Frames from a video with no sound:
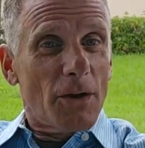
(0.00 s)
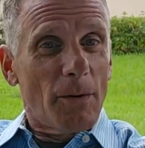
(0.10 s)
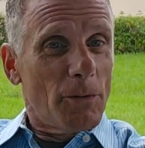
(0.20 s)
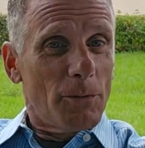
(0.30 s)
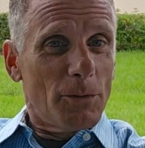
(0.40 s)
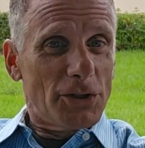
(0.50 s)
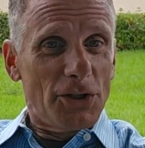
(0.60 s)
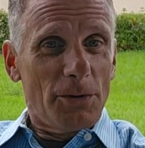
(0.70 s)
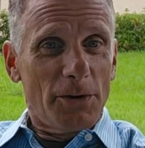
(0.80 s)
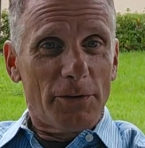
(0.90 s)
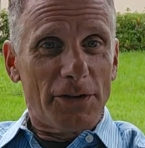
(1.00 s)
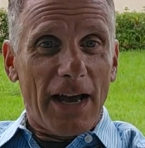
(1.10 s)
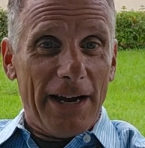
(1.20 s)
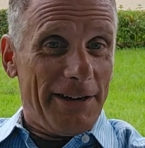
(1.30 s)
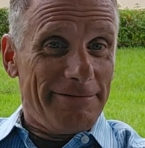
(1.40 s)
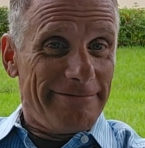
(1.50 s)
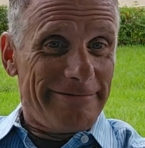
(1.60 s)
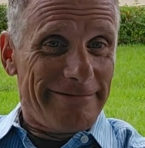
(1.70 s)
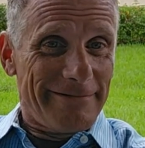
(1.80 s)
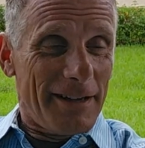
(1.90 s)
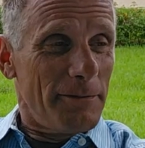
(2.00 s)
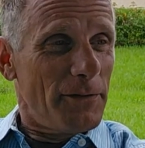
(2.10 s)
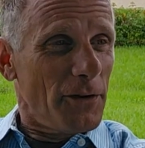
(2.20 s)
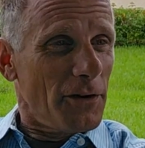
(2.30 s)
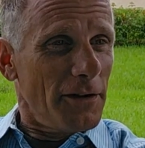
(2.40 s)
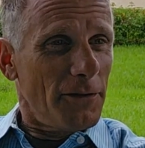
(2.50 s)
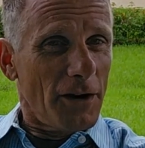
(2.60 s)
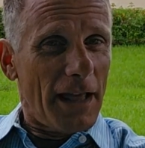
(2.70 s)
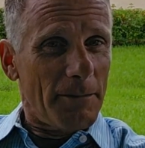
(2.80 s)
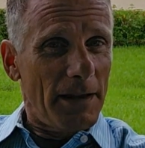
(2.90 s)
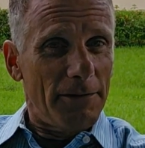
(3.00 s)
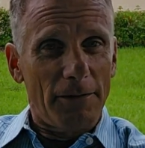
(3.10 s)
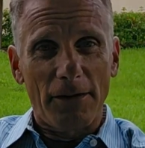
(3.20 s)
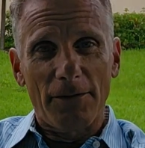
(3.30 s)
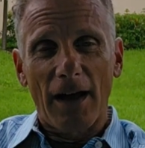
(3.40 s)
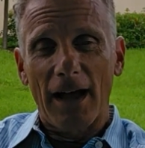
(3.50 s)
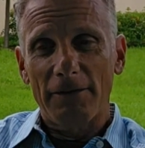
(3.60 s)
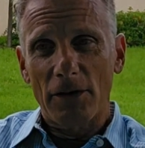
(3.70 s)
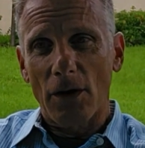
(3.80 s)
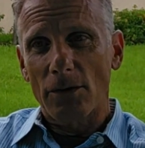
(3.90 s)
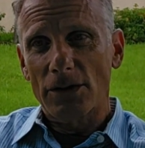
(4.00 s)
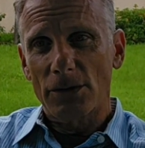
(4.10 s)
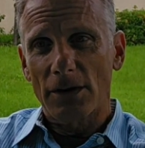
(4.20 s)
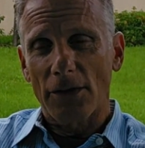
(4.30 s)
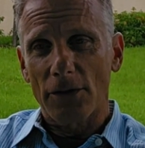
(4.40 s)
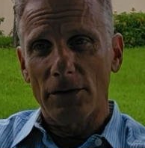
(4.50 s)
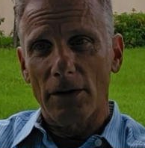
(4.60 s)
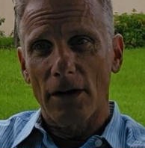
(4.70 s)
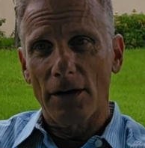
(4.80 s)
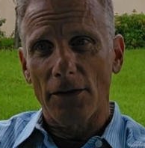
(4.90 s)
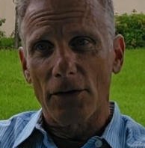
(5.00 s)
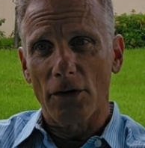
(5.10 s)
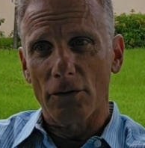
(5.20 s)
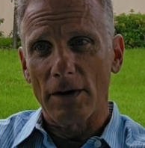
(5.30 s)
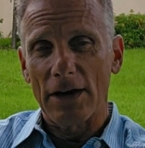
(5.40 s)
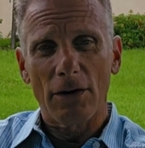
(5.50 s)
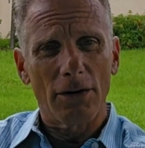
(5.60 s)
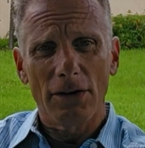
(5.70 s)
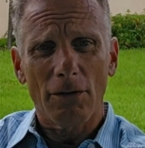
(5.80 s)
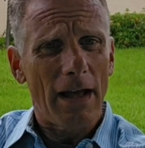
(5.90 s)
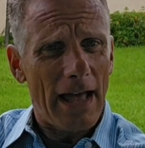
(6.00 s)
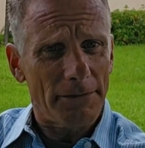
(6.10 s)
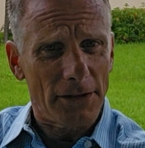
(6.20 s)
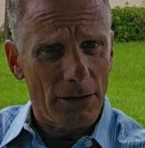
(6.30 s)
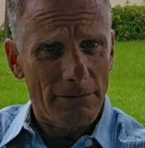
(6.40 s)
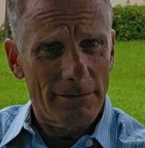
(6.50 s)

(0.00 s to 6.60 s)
about what you do when you retire. If you're like me, 55, you go into another career, or you don't have to.